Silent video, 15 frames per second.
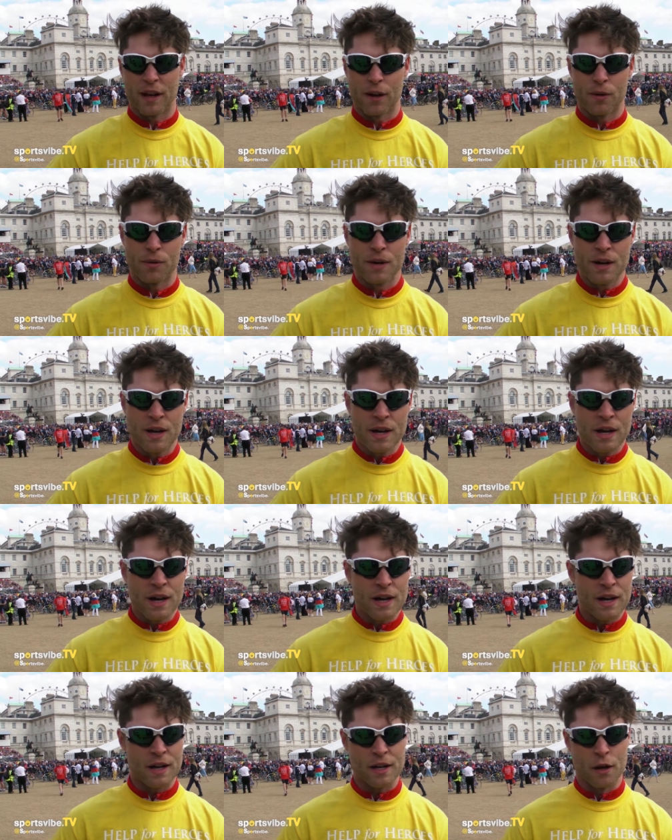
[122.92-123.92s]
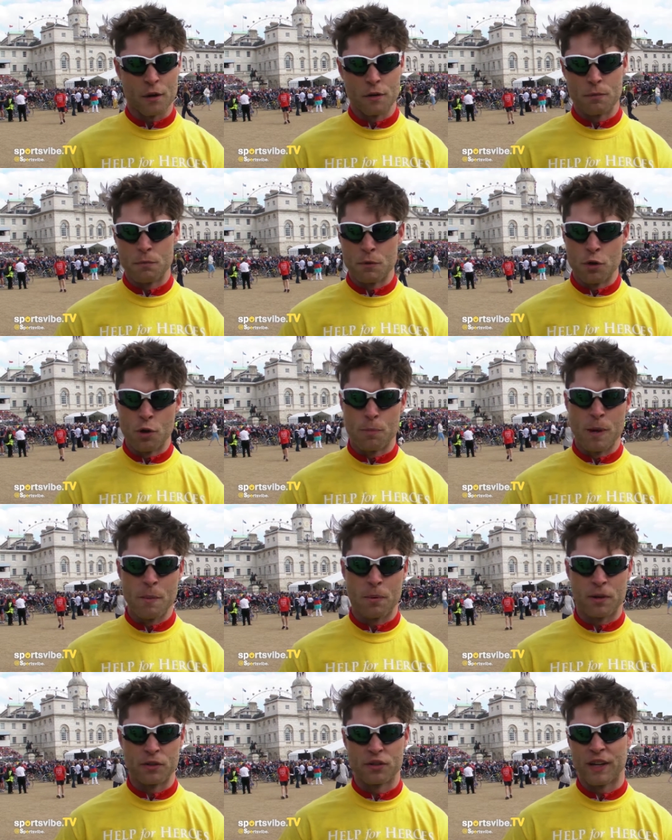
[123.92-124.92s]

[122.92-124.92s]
how you know new people can